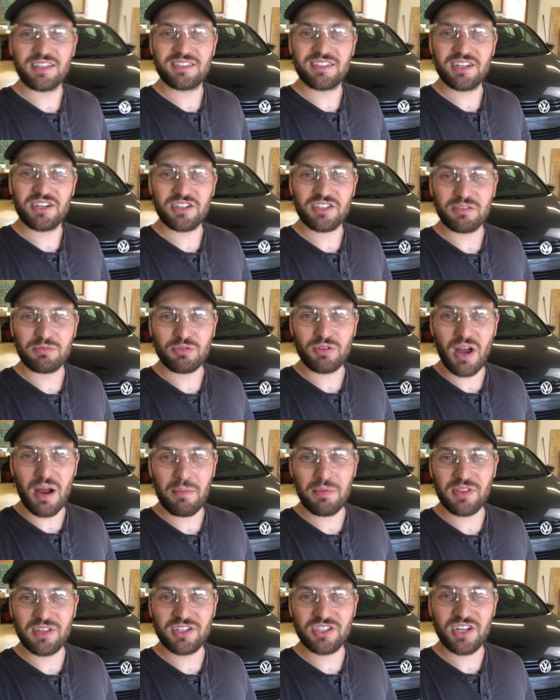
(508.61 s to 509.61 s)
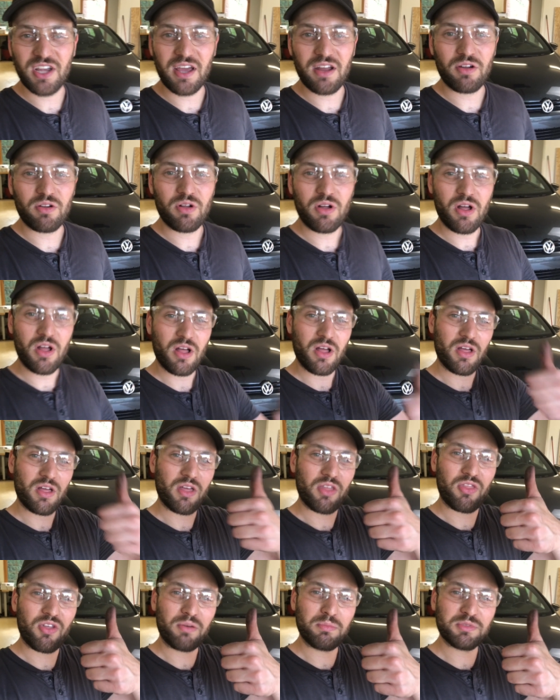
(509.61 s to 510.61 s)
consider subscribing to the channel.
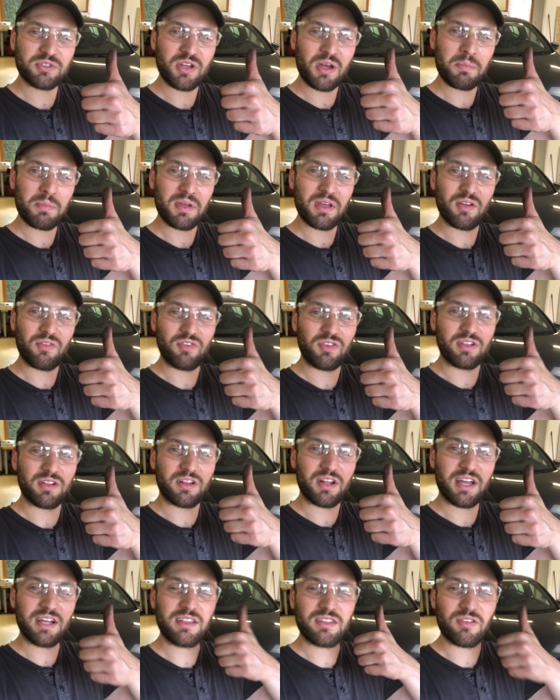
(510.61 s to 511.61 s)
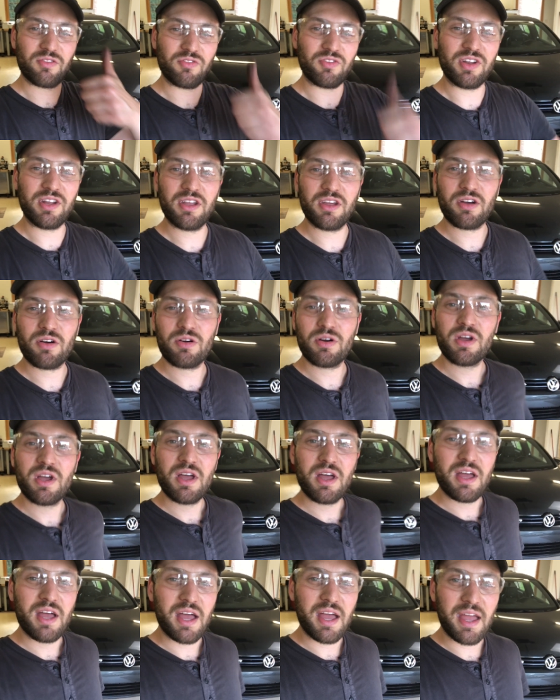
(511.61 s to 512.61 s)
Thumbs up if you liked the video.
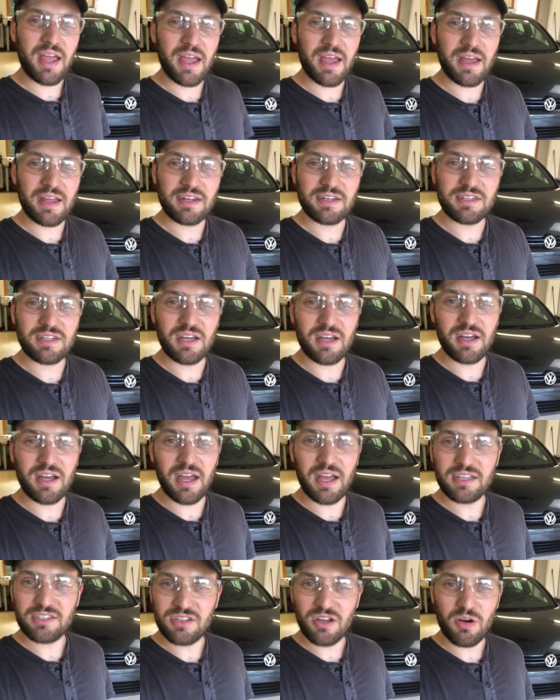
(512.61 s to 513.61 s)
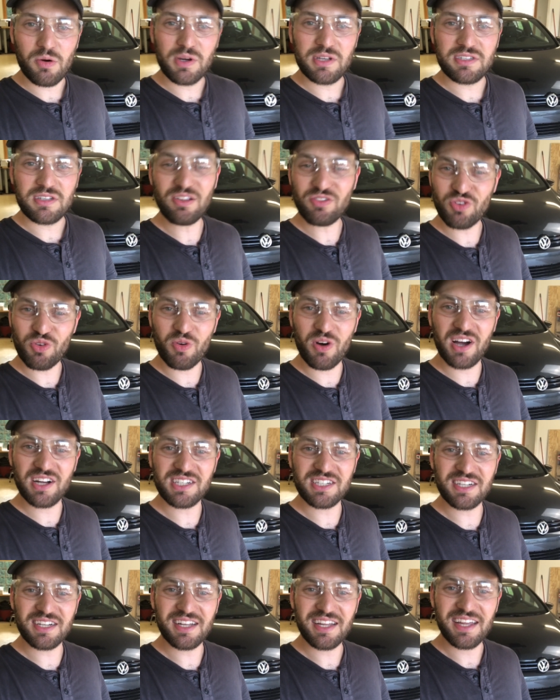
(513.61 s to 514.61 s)
And uh, as always, thanks for
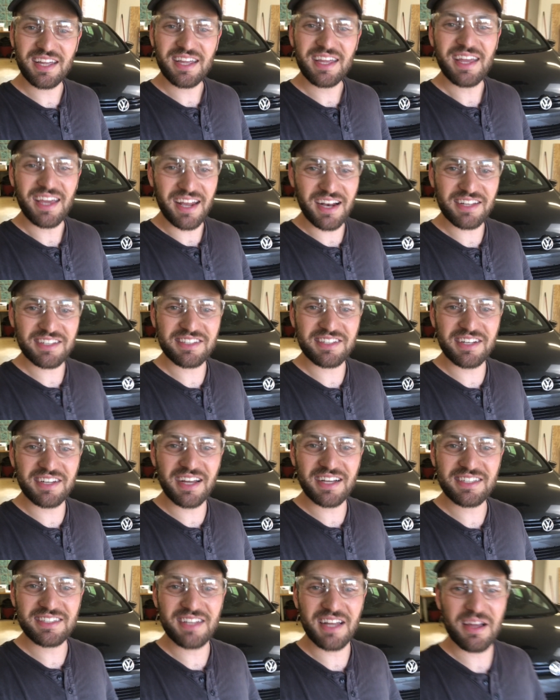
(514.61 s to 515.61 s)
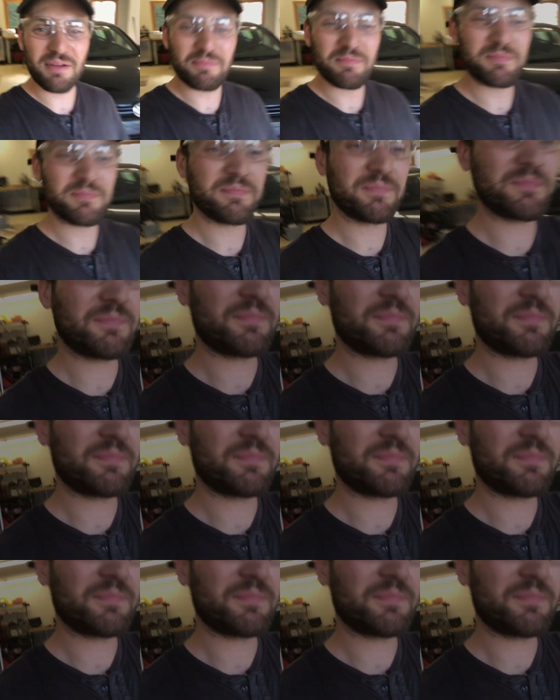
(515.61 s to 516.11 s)
watching, and I'll see you next time.